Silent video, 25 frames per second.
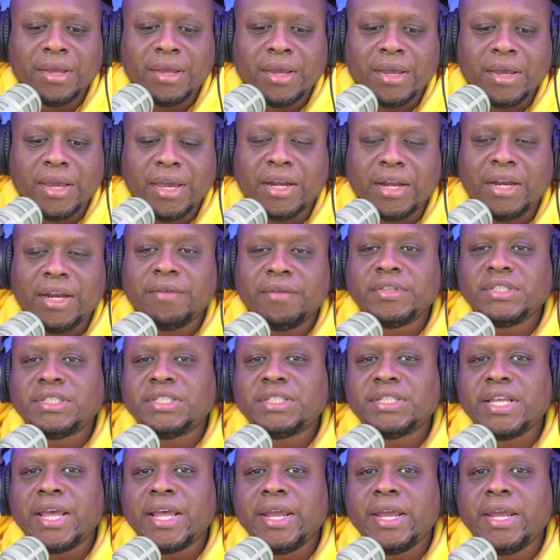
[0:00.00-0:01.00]
and even
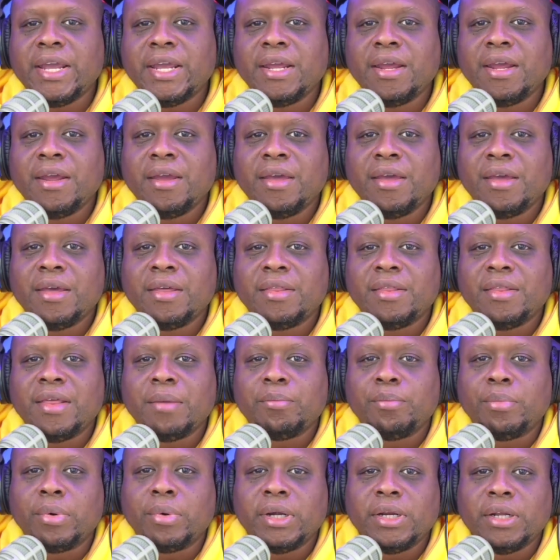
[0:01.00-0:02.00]
say
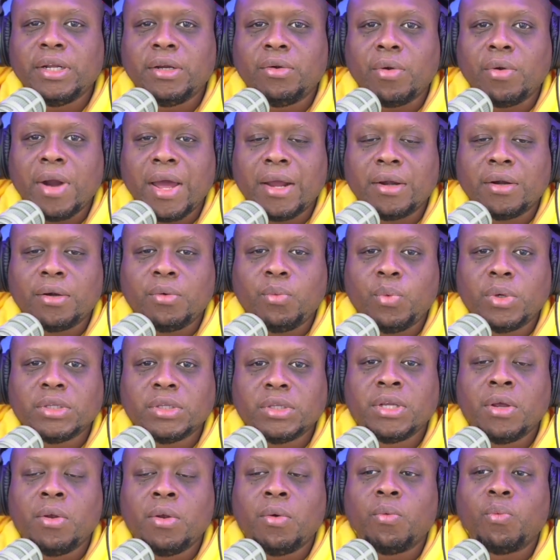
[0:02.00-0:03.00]
that Brittney Griner
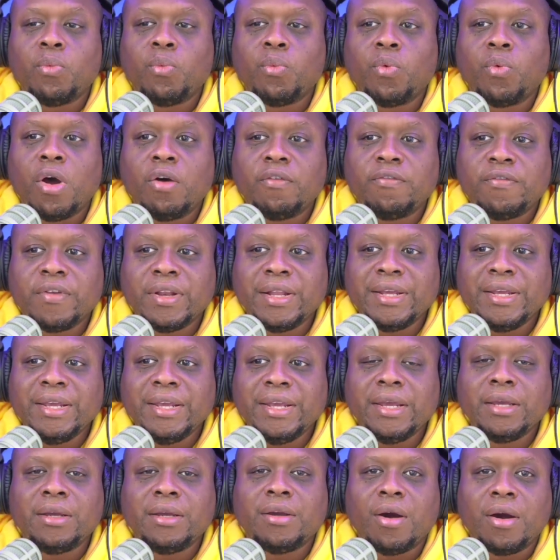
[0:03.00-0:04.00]
was wrongfully
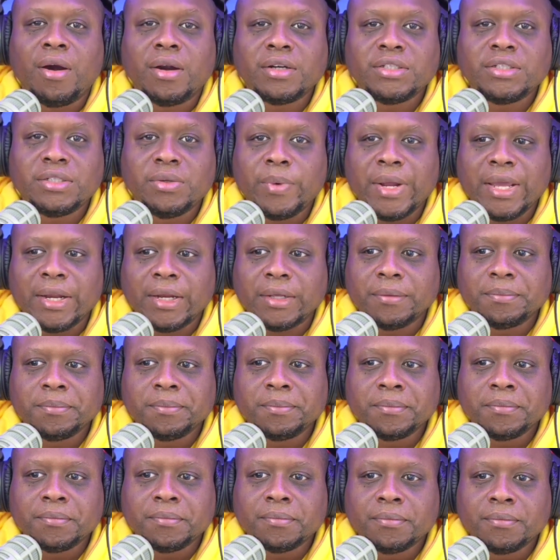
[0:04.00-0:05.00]
incarcerated.
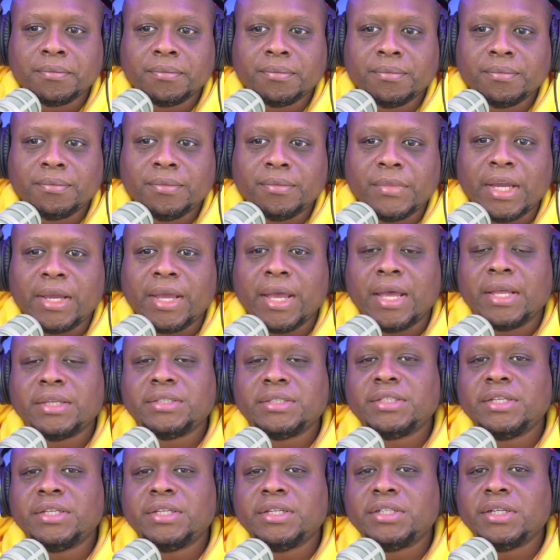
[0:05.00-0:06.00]
Now,
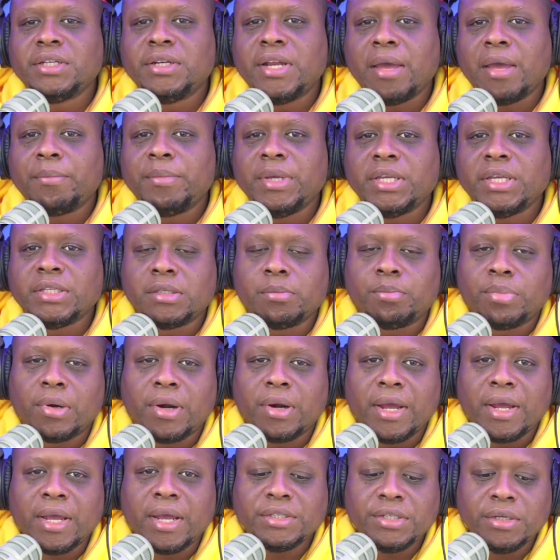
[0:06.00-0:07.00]
guys, this should not be a
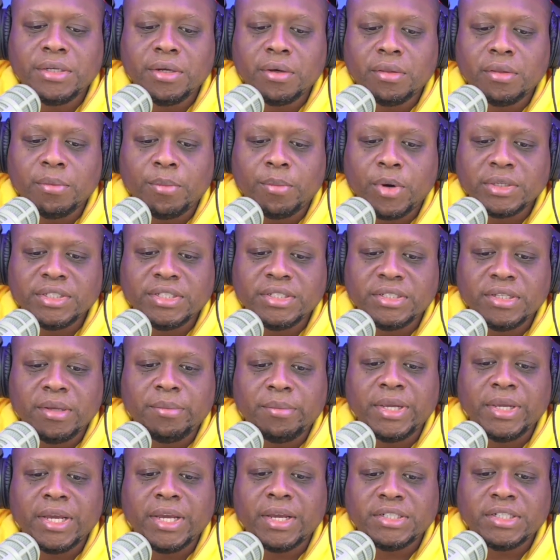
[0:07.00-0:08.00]
surprise. You know, the Marxist
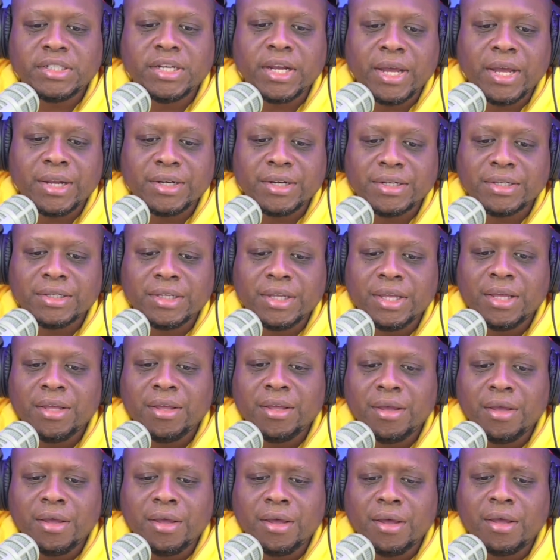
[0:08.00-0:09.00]
N B A of China,
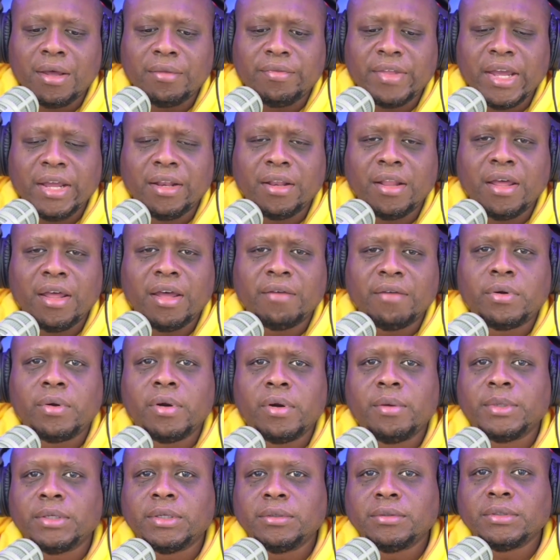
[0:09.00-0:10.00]
uh, they love
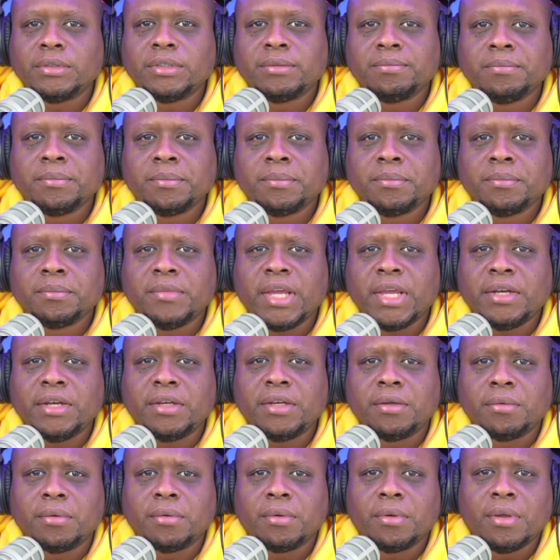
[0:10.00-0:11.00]
criminals. They
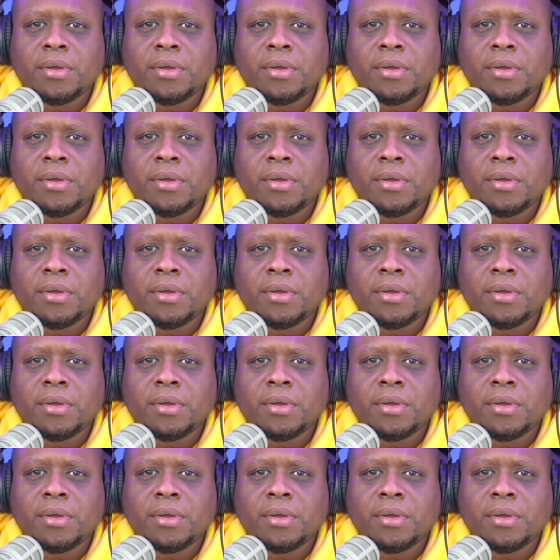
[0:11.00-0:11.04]
do.